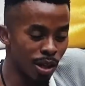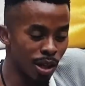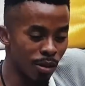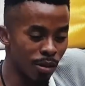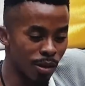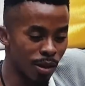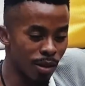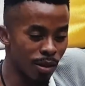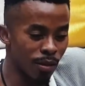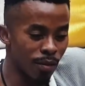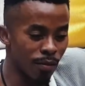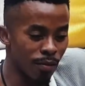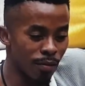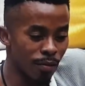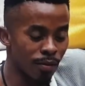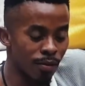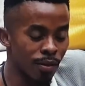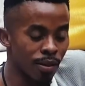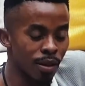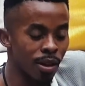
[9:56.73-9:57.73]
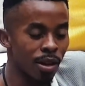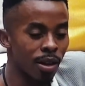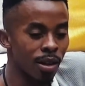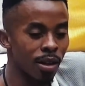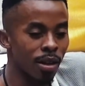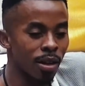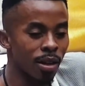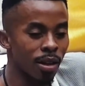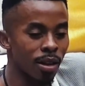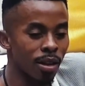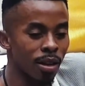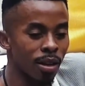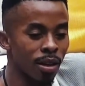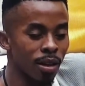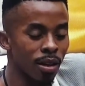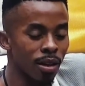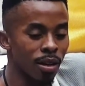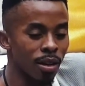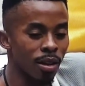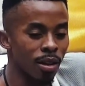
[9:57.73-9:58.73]
or picture was painted of
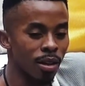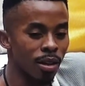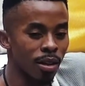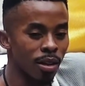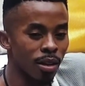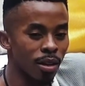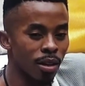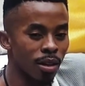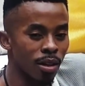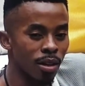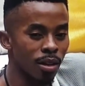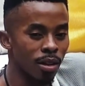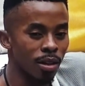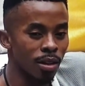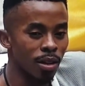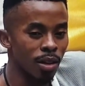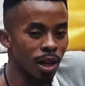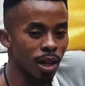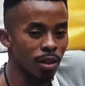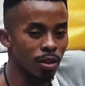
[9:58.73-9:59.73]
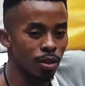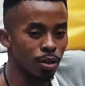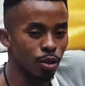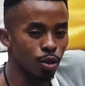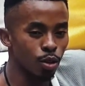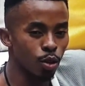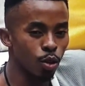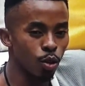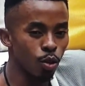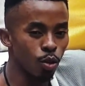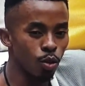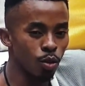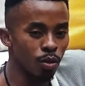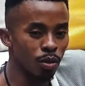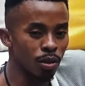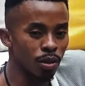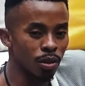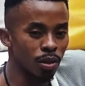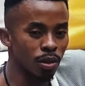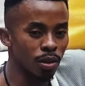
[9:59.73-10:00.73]
him. Yes, that he was, you know,
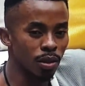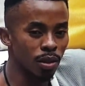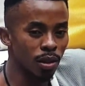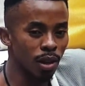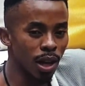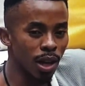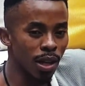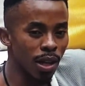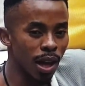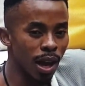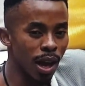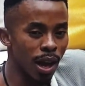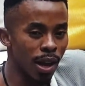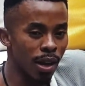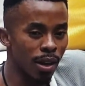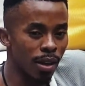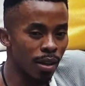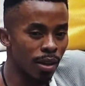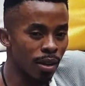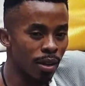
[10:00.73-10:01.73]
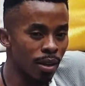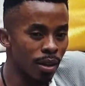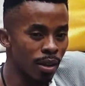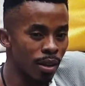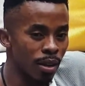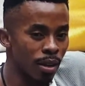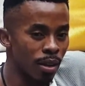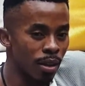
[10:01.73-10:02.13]
a rapist. Just as